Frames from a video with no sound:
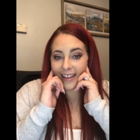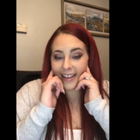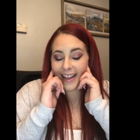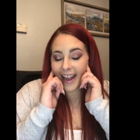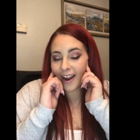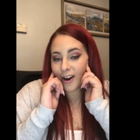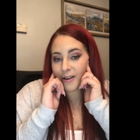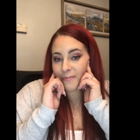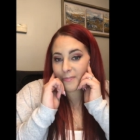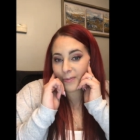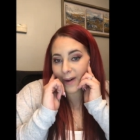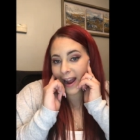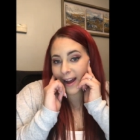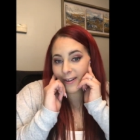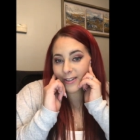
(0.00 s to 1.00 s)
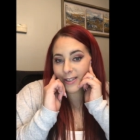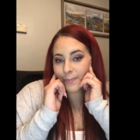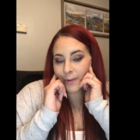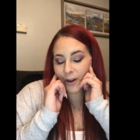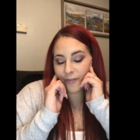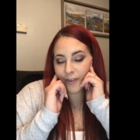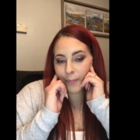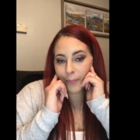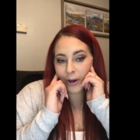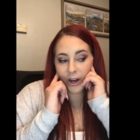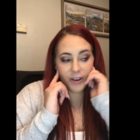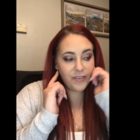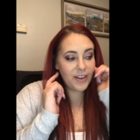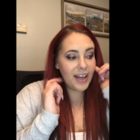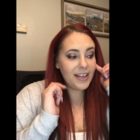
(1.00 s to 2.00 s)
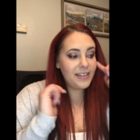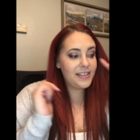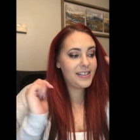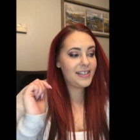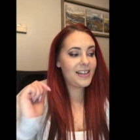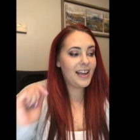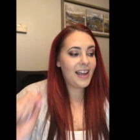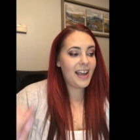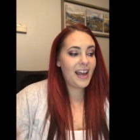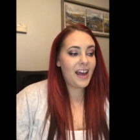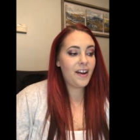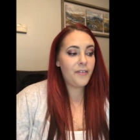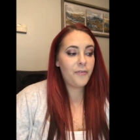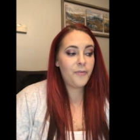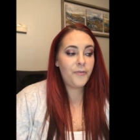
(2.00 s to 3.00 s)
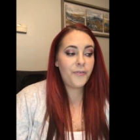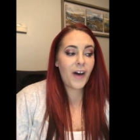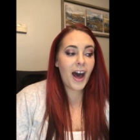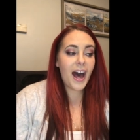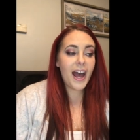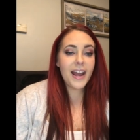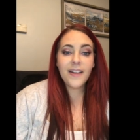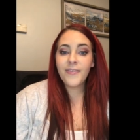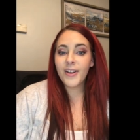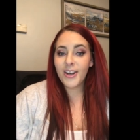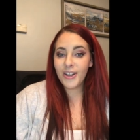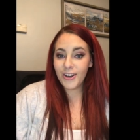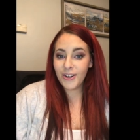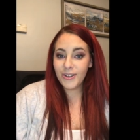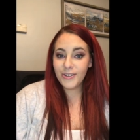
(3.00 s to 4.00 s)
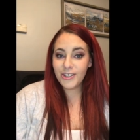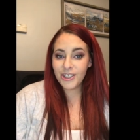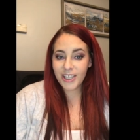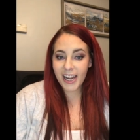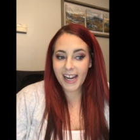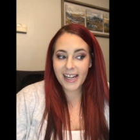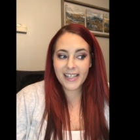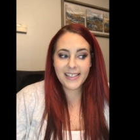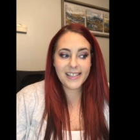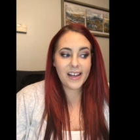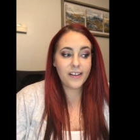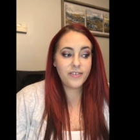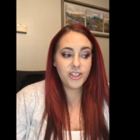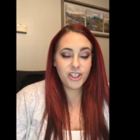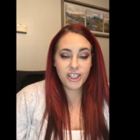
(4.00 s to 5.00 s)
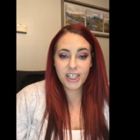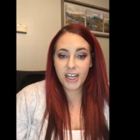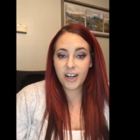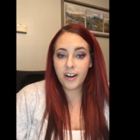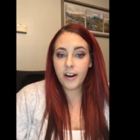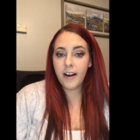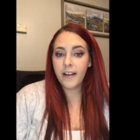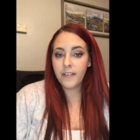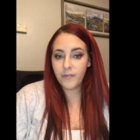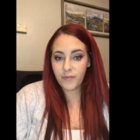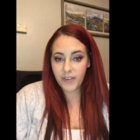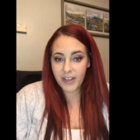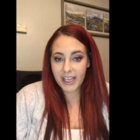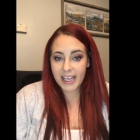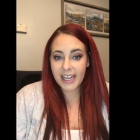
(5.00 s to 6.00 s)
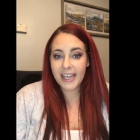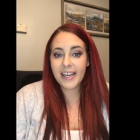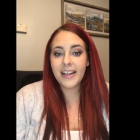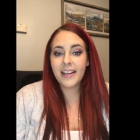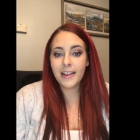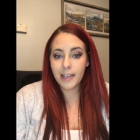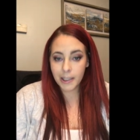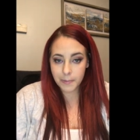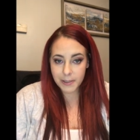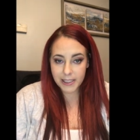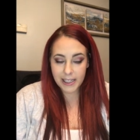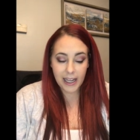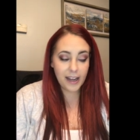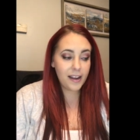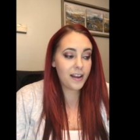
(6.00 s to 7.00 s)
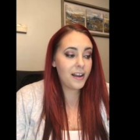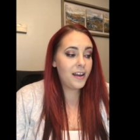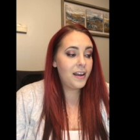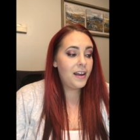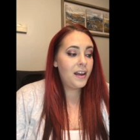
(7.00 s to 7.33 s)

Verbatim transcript: get our brows perfect perfect and five new shades of sheer vegan lipstick.